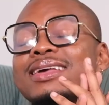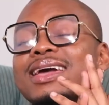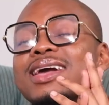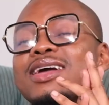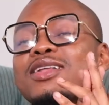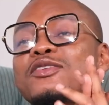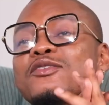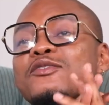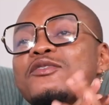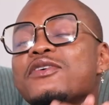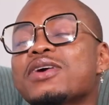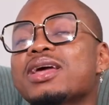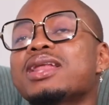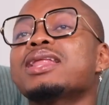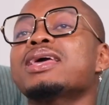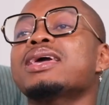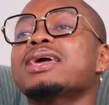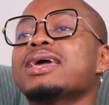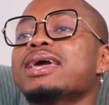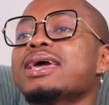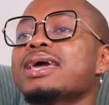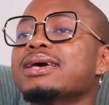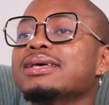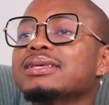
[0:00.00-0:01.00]
It really
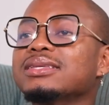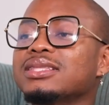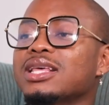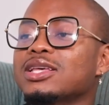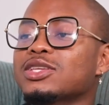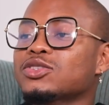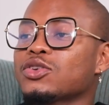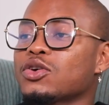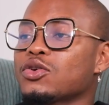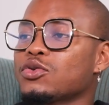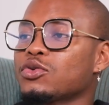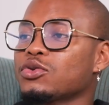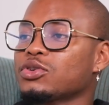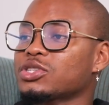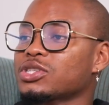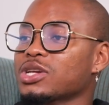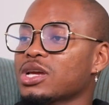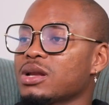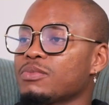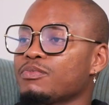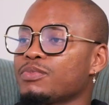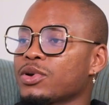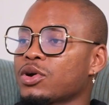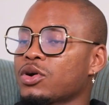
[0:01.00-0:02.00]
is the
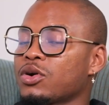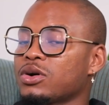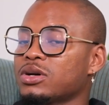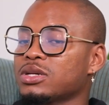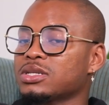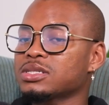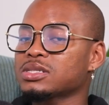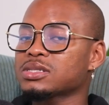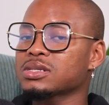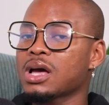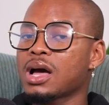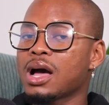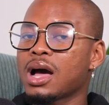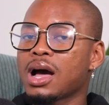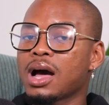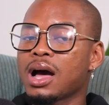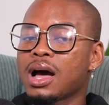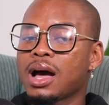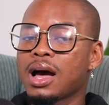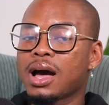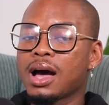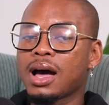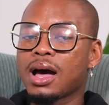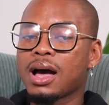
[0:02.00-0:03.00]
solution, because
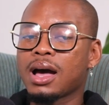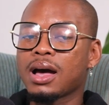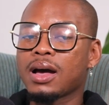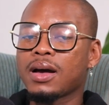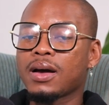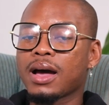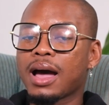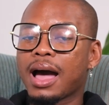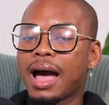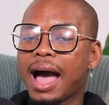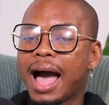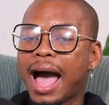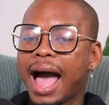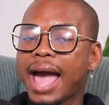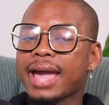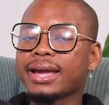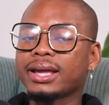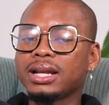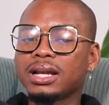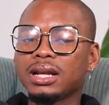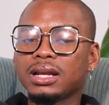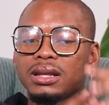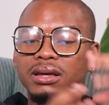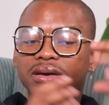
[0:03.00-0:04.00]
I
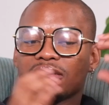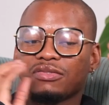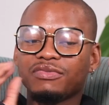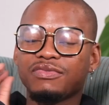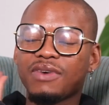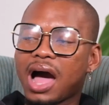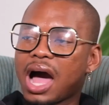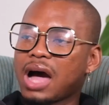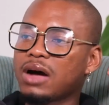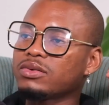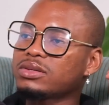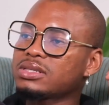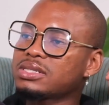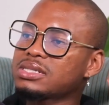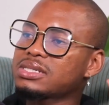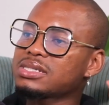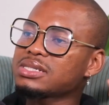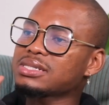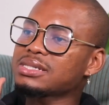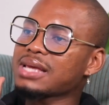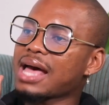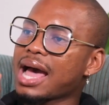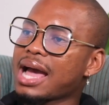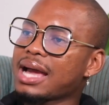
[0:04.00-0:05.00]
live
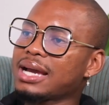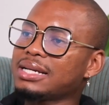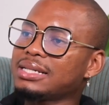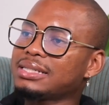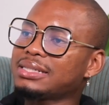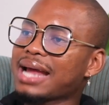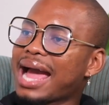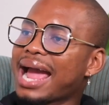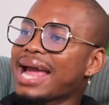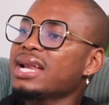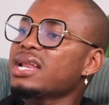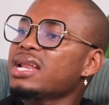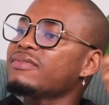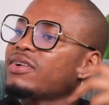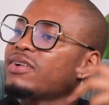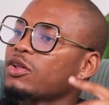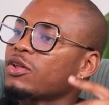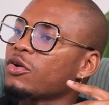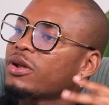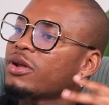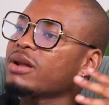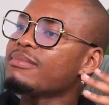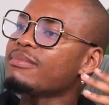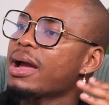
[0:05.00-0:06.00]
outside. I live a
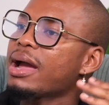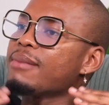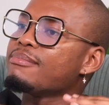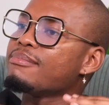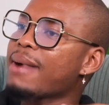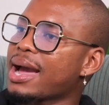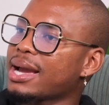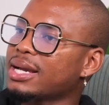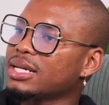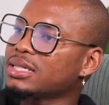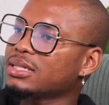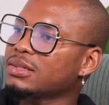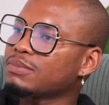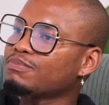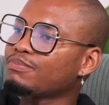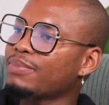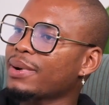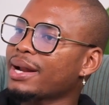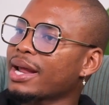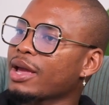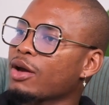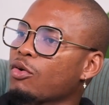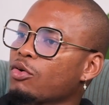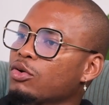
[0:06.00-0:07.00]
lot in my mind,
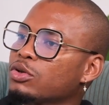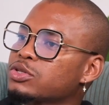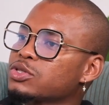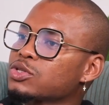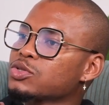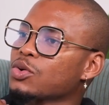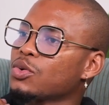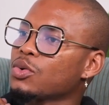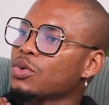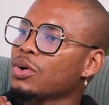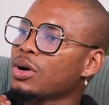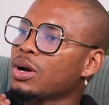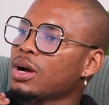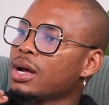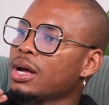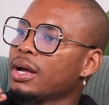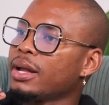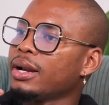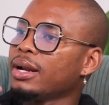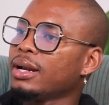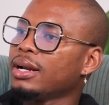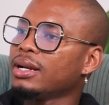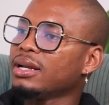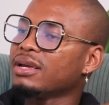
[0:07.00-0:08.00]
but I also
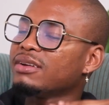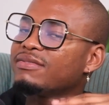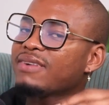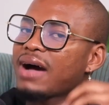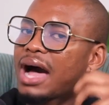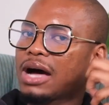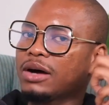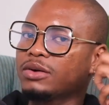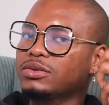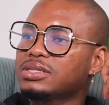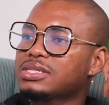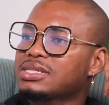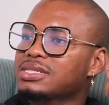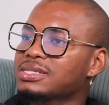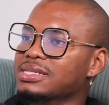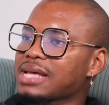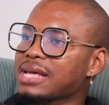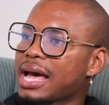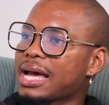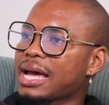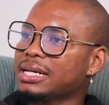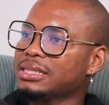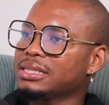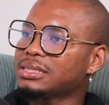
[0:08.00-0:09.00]
live
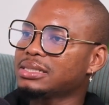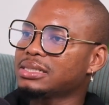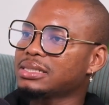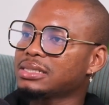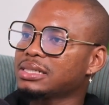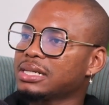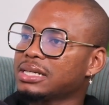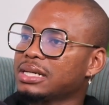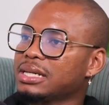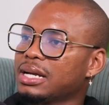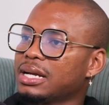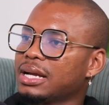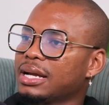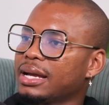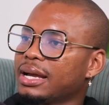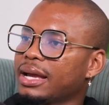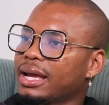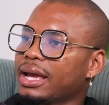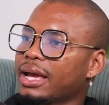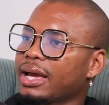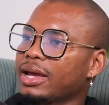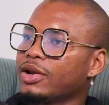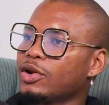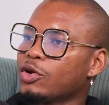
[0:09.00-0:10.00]
outside
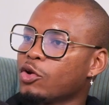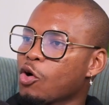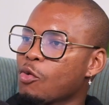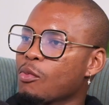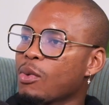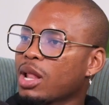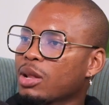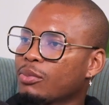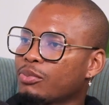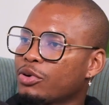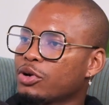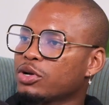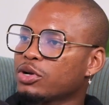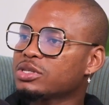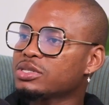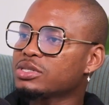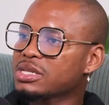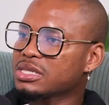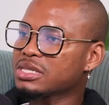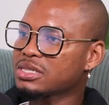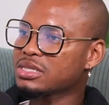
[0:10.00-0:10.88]
a normal person's